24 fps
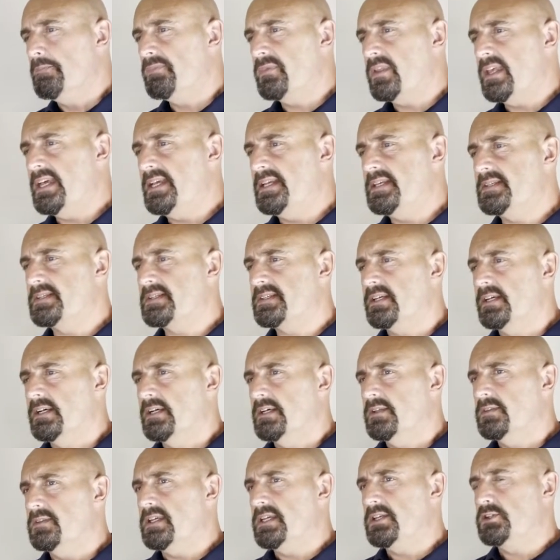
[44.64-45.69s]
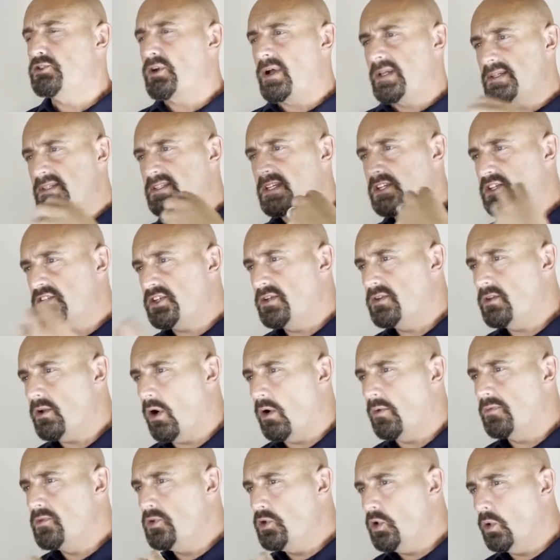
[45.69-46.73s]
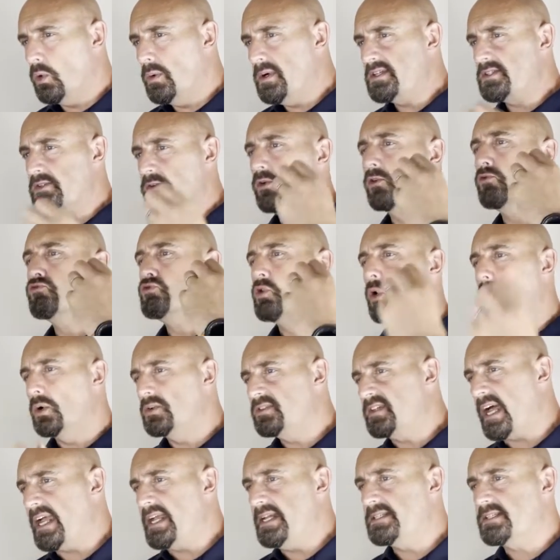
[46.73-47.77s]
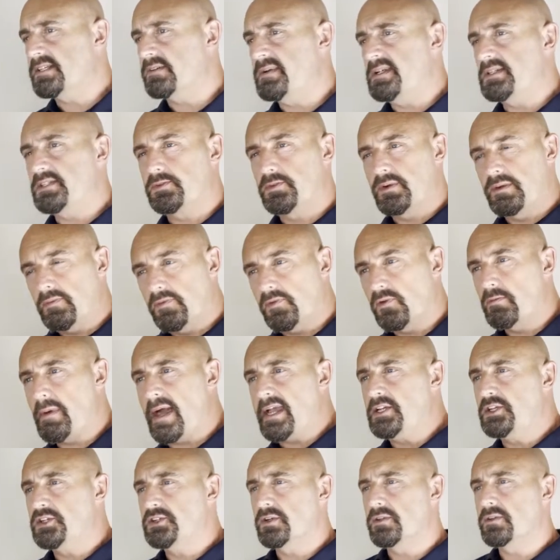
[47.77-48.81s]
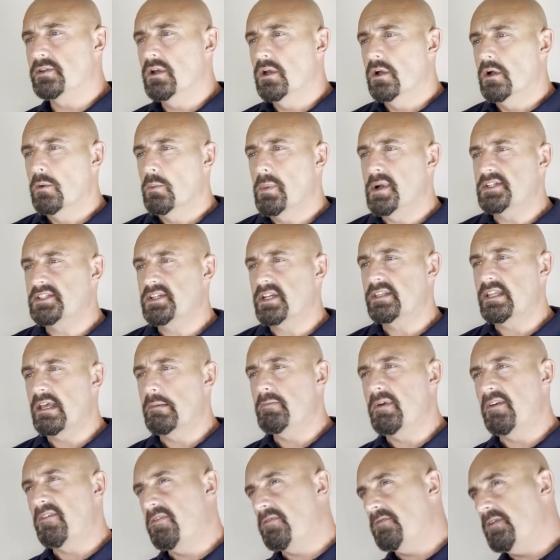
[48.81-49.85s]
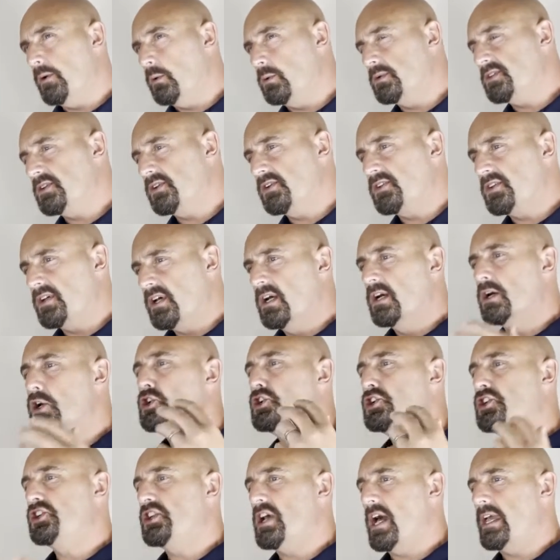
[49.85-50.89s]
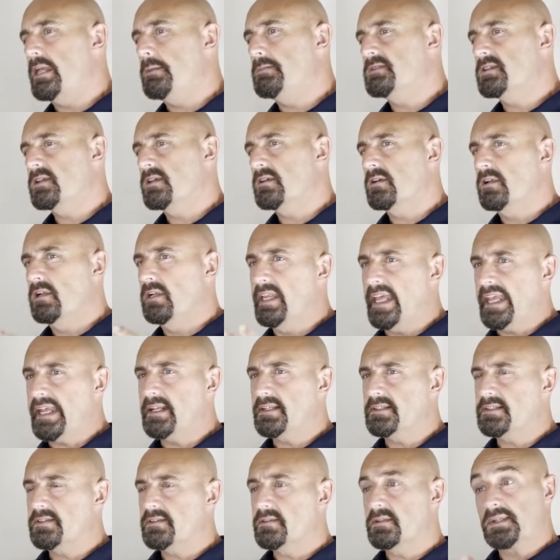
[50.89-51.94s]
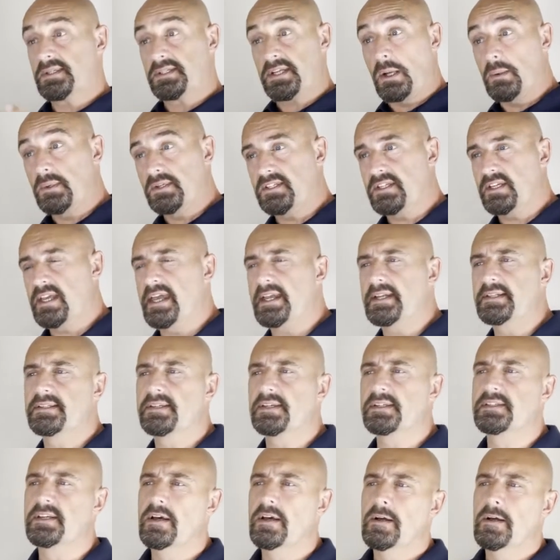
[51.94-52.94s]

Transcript: is the transition of noise or raw data into information, which can then be filtered, shaped, linked, associated,